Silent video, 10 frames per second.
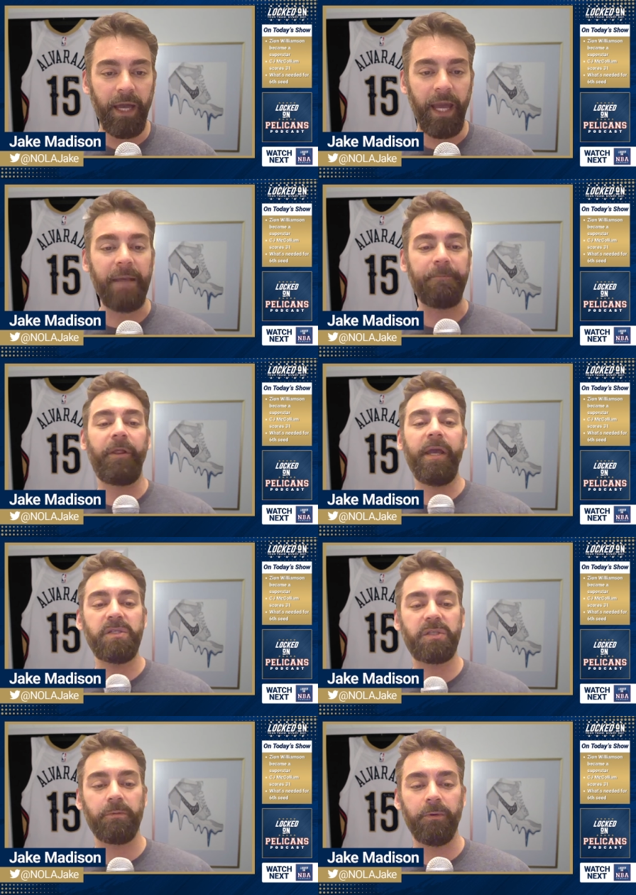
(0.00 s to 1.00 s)
And he
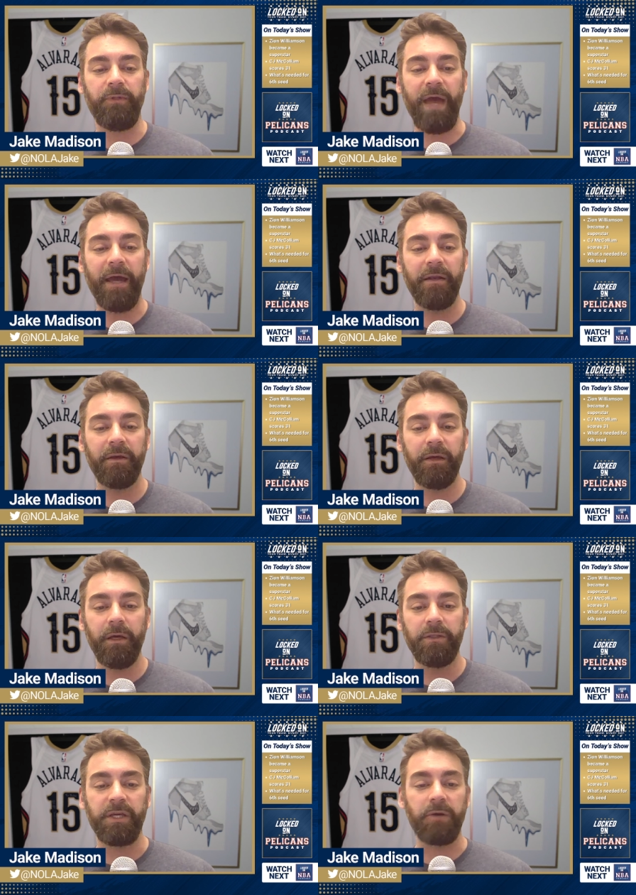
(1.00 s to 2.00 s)
plays through that
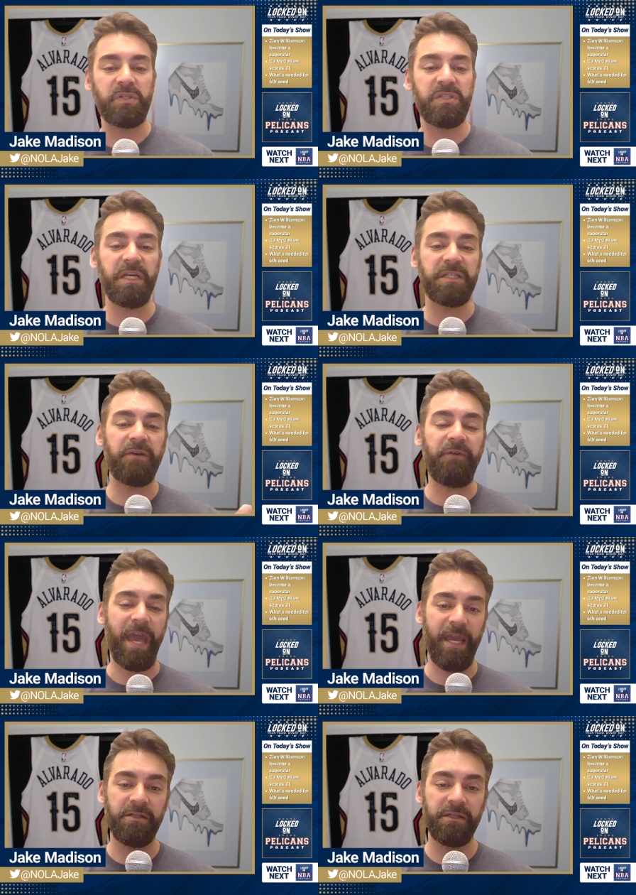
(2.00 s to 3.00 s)
to go six of
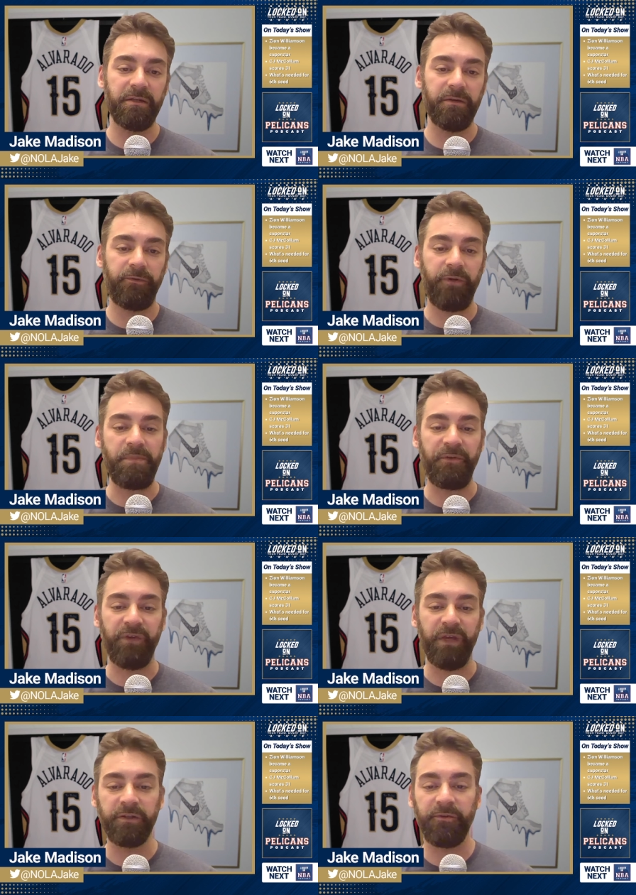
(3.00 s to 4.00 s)
eight from the
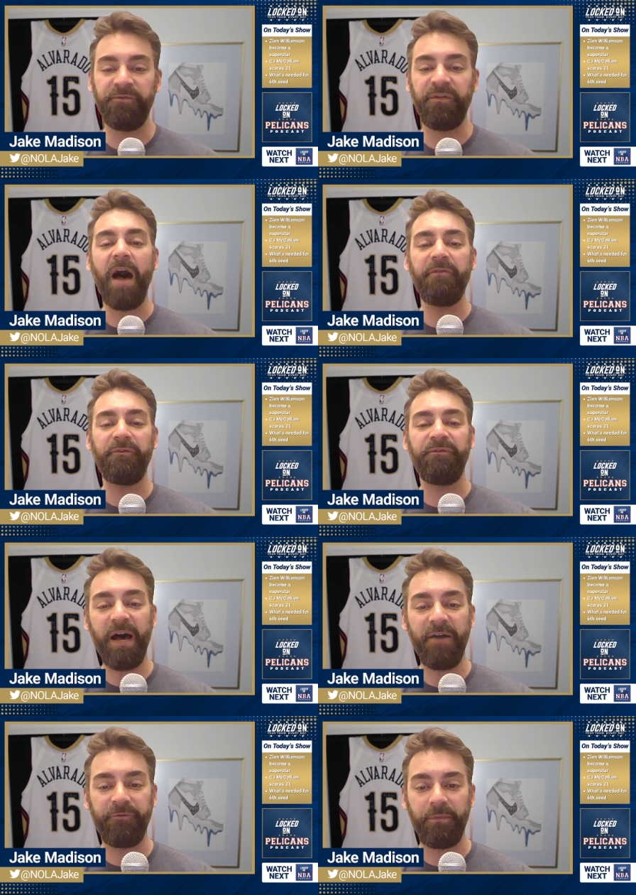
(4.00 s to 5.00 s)
field, five of
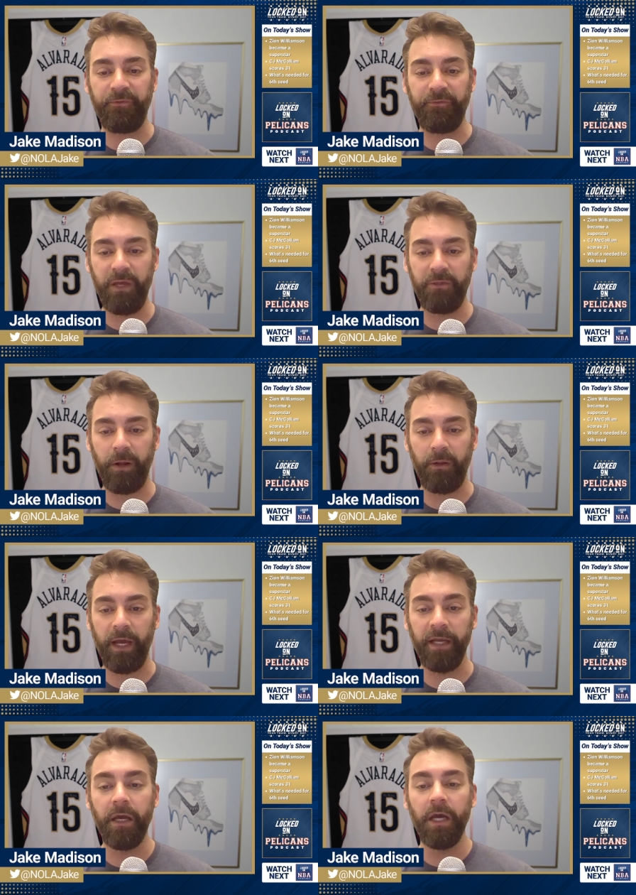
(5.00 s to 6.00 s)
five from the free throw
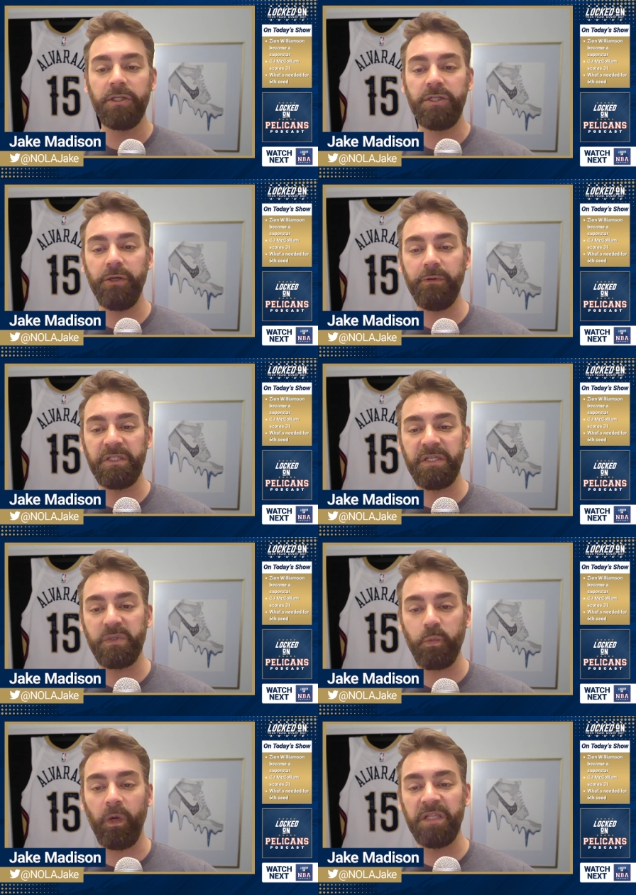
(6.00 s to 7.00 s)
line, two
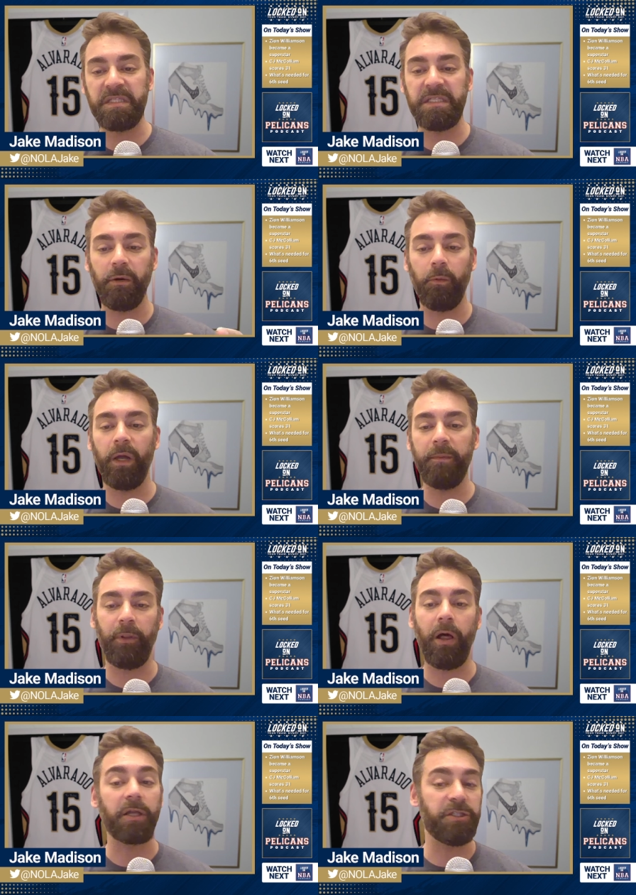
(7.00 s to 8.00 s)
assists, one steal, one
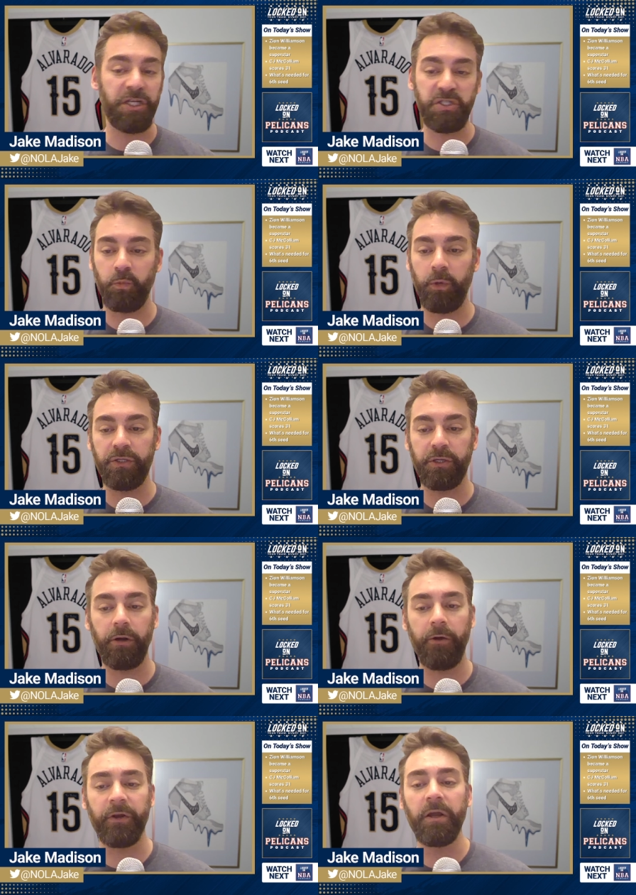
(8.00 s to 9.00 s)
block, just one
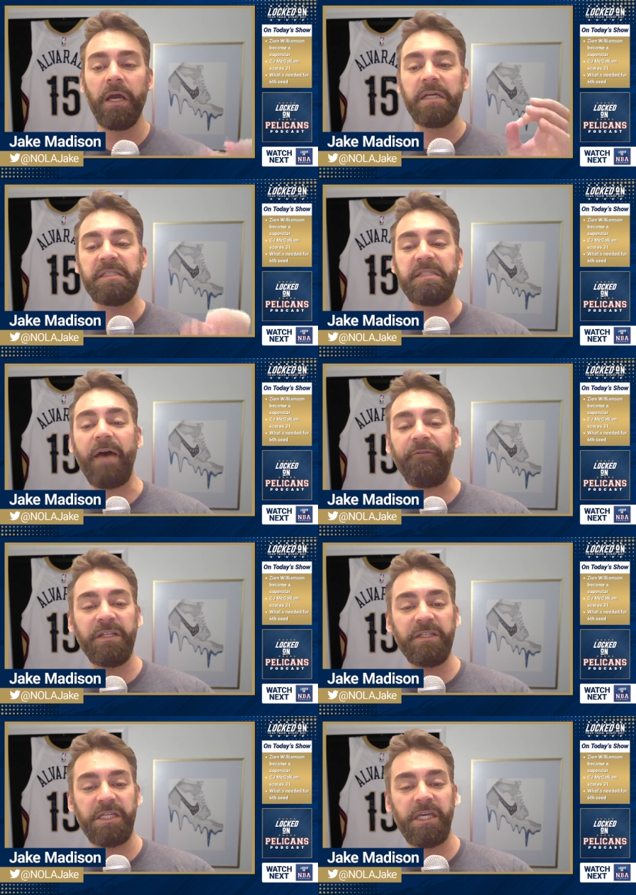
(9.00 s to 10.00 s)
turnover,
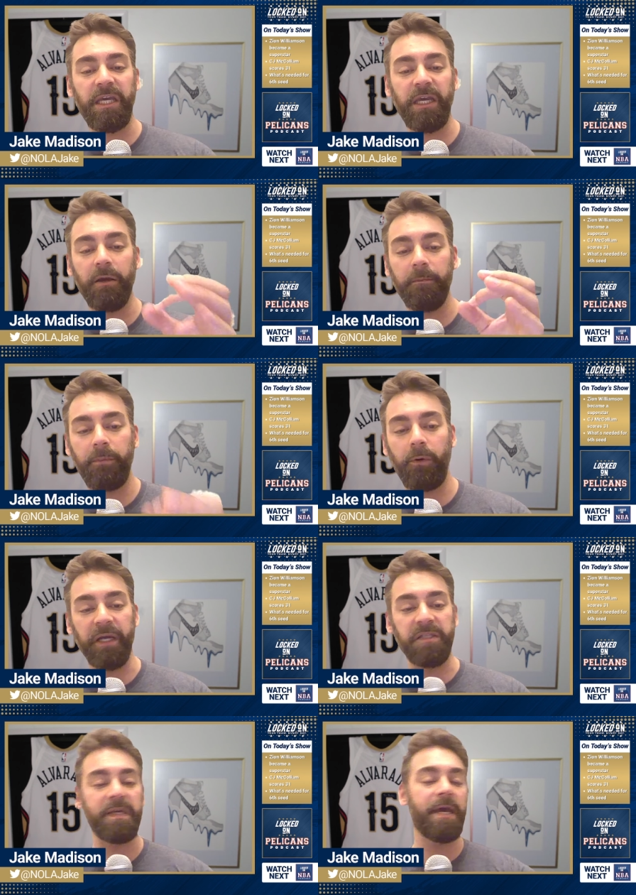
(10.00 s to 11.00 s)
seventeen
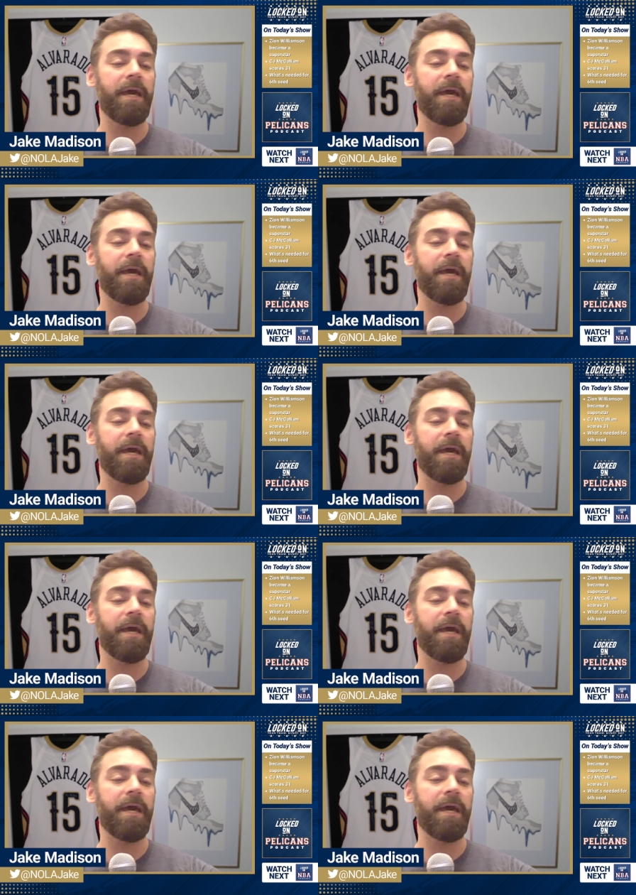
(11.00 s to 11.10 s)
points.